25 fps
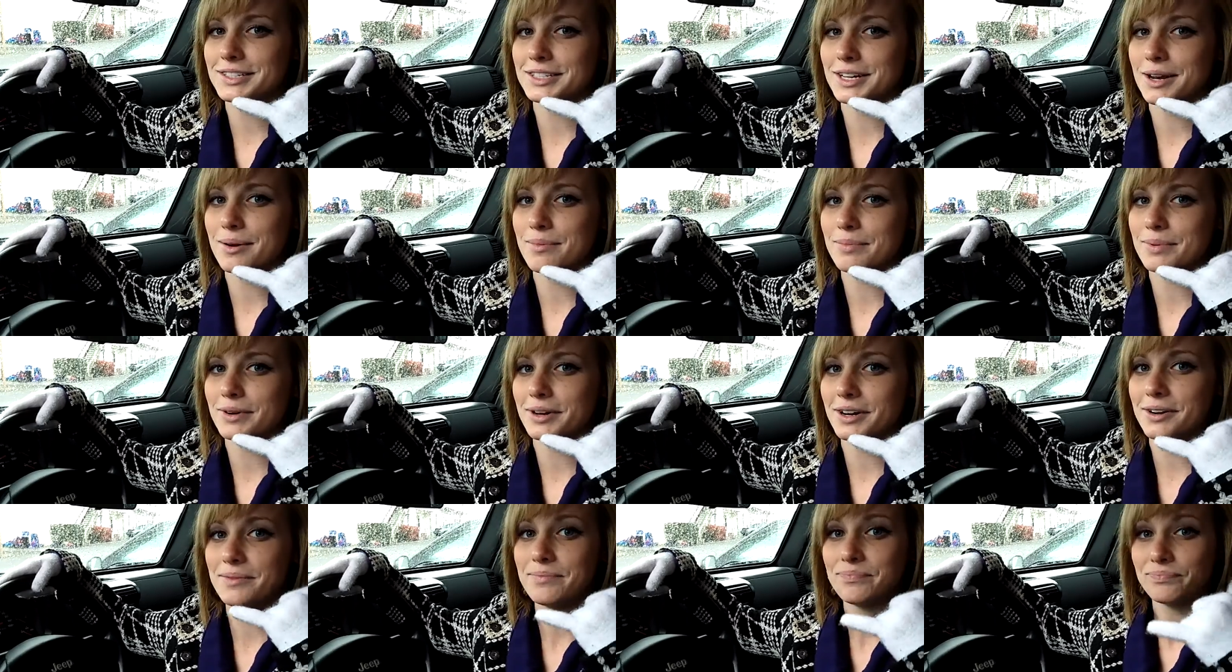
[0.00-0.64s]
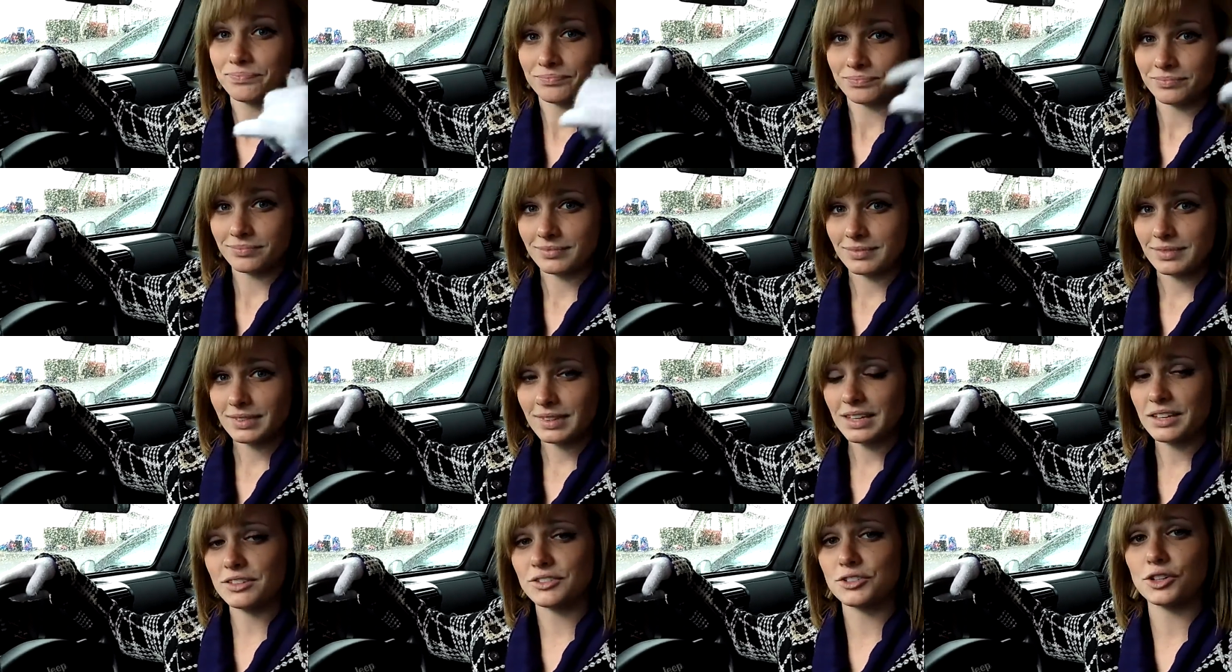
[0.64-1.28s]
this number,
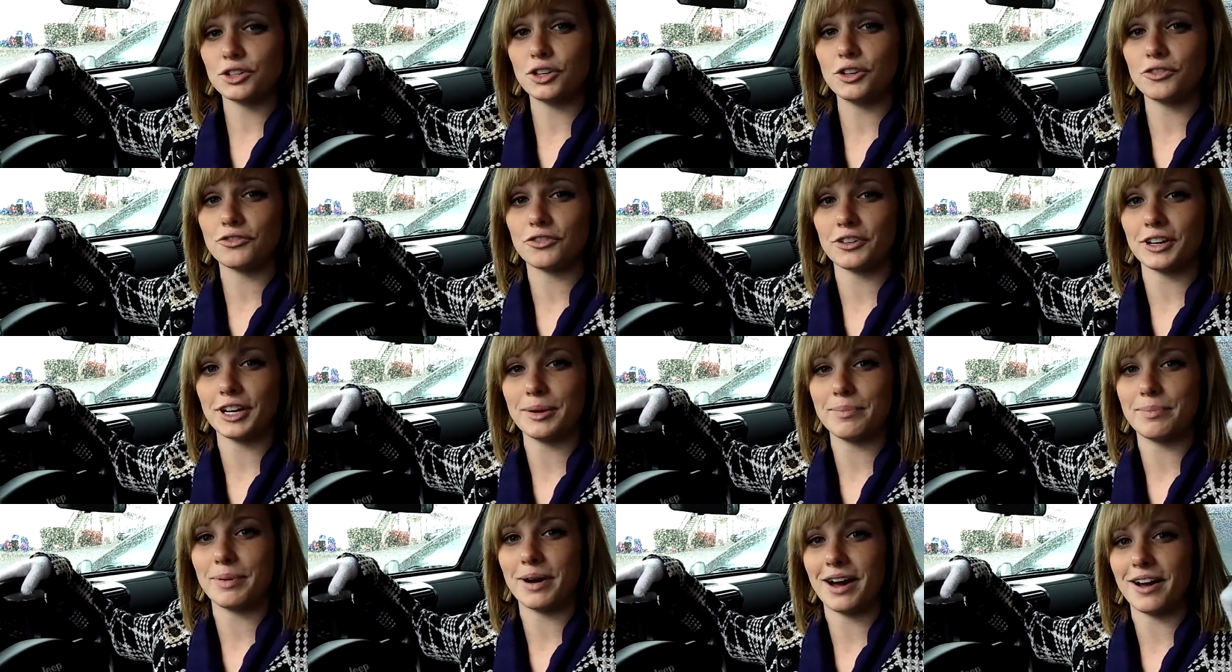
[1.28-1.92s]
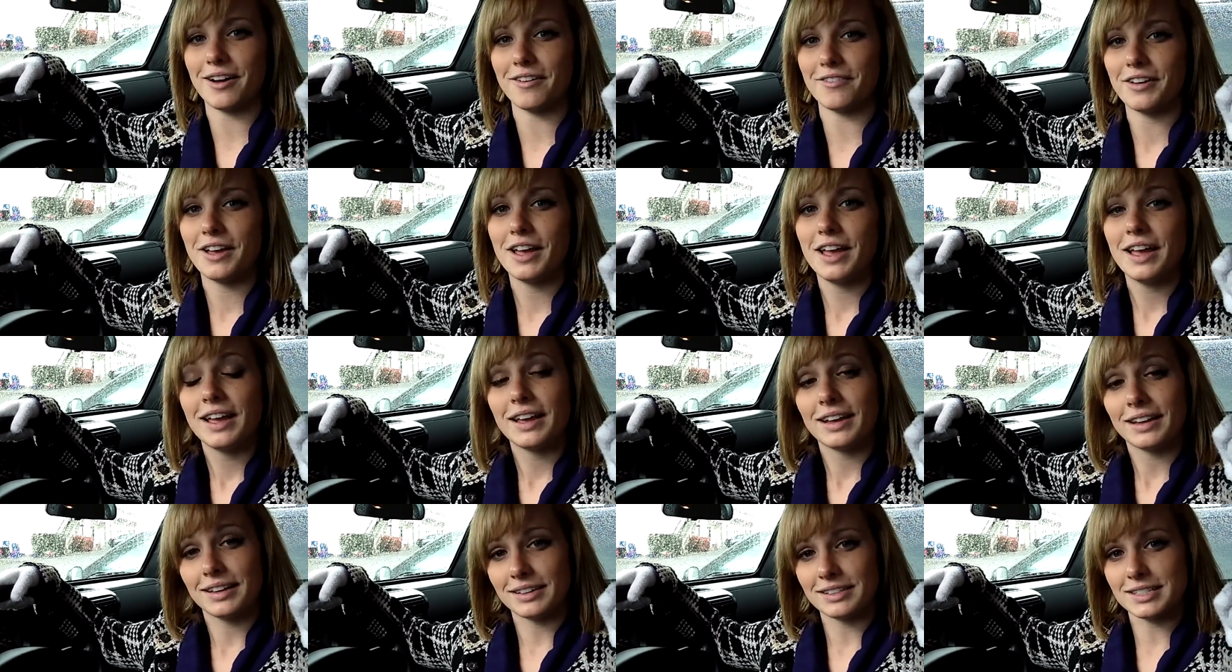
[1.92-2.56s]
toll free above,
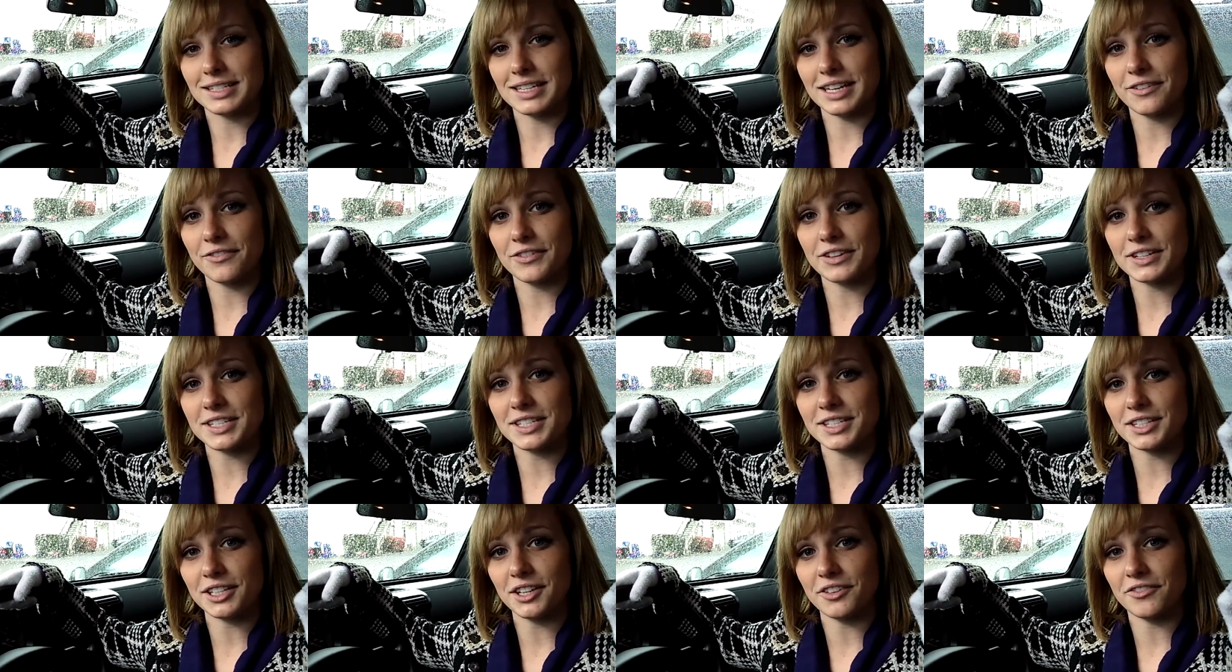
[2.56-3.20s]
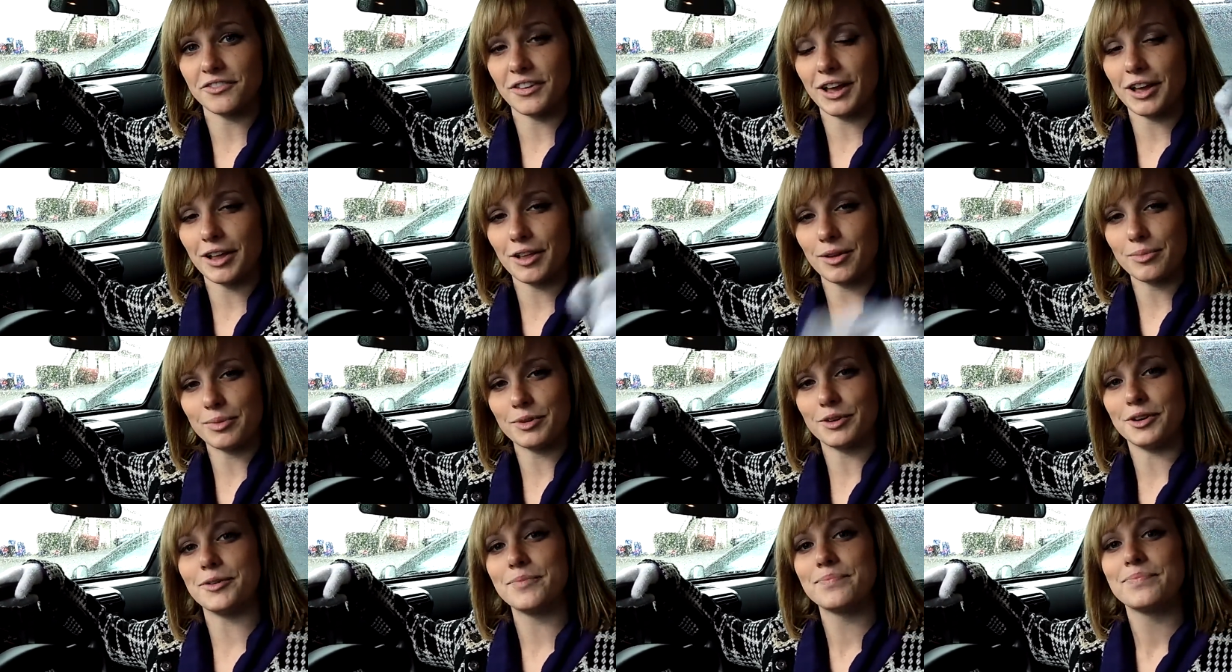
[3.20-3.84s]
see if it's still
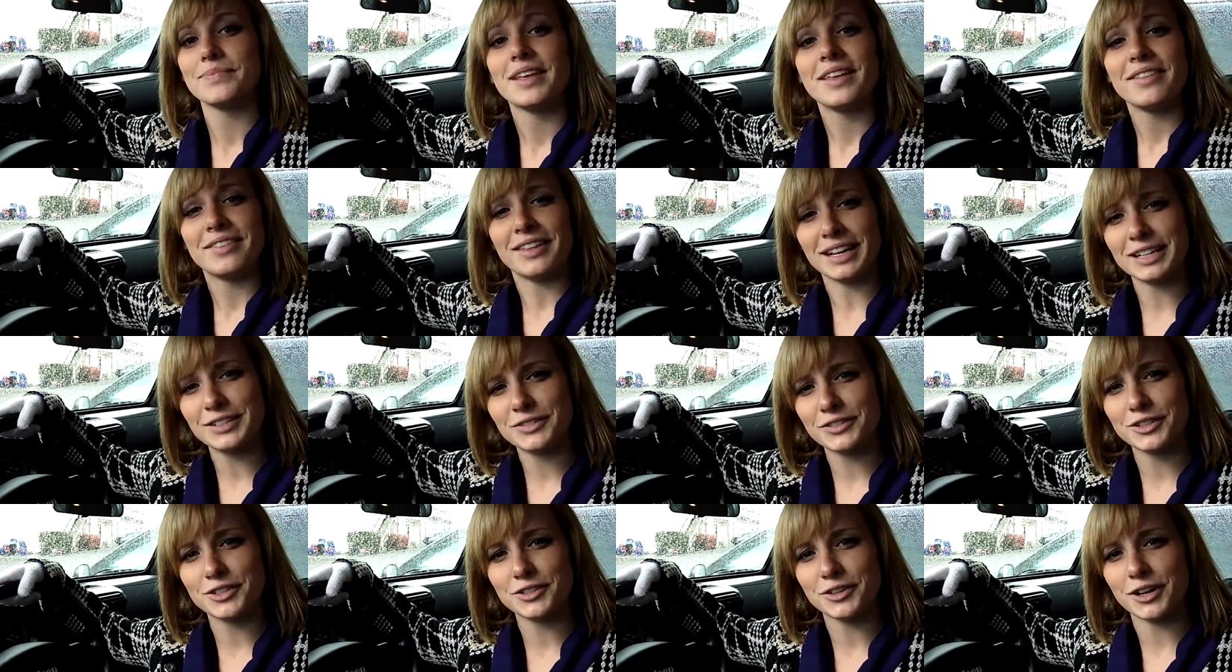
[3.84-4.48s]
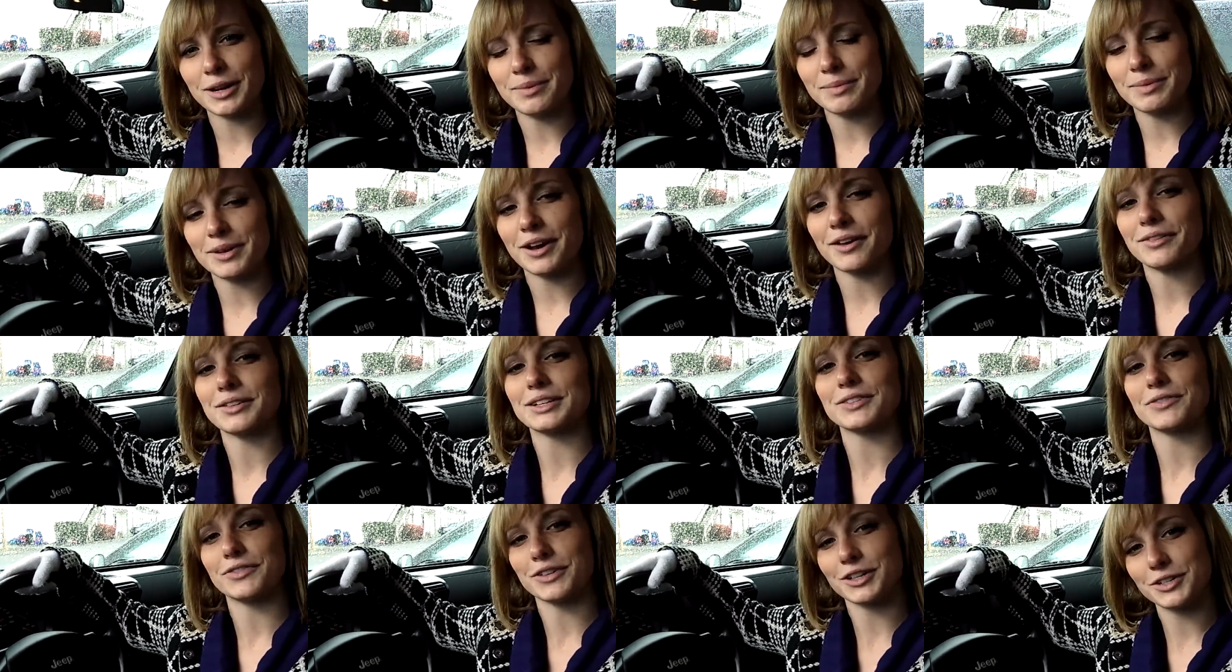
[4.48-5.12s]
available. Thanks for joining me
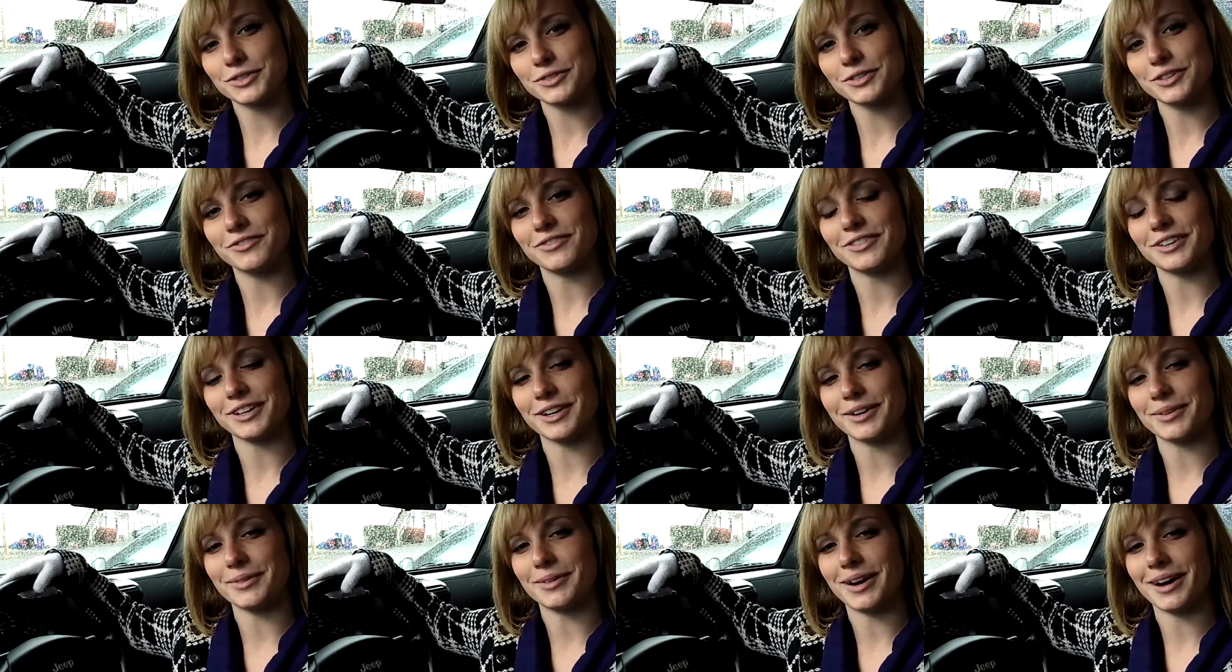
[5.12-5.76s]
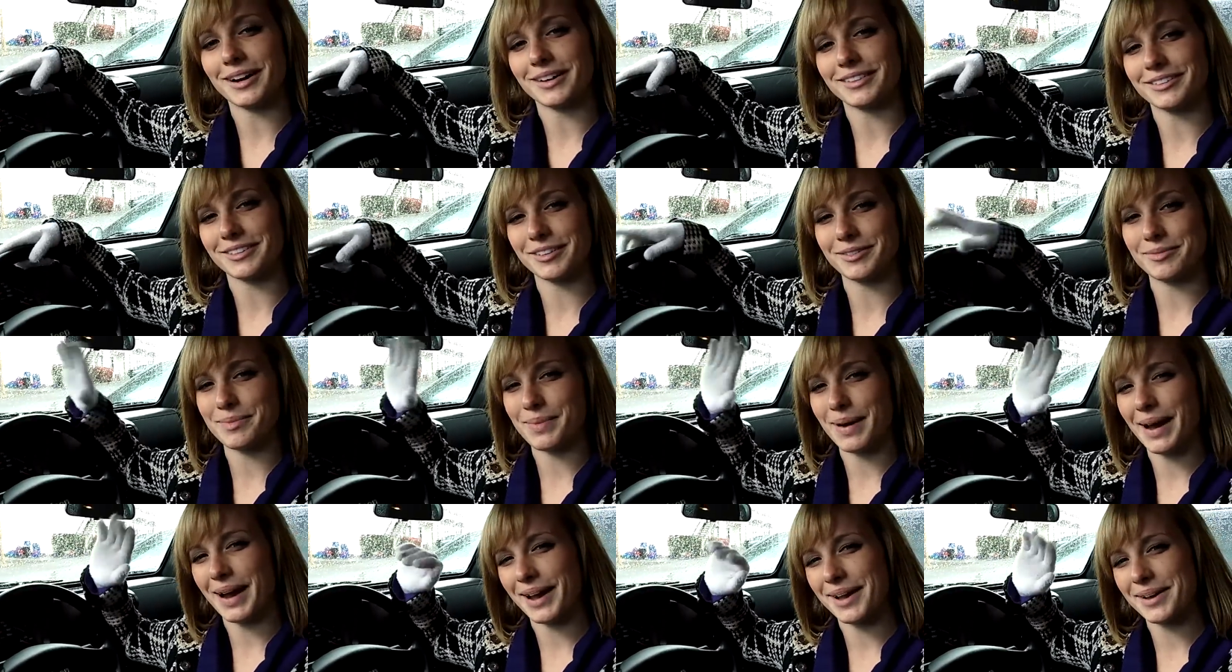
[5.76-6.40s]
on this virtual video
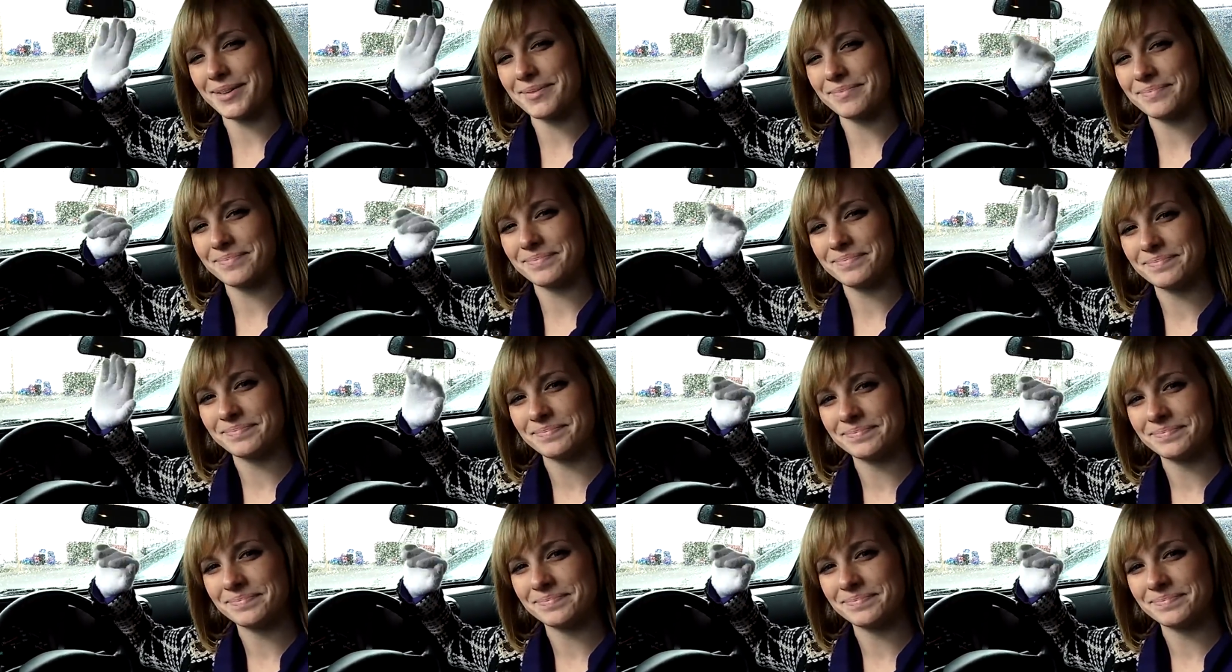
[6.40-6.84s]
walkthrough. Bye.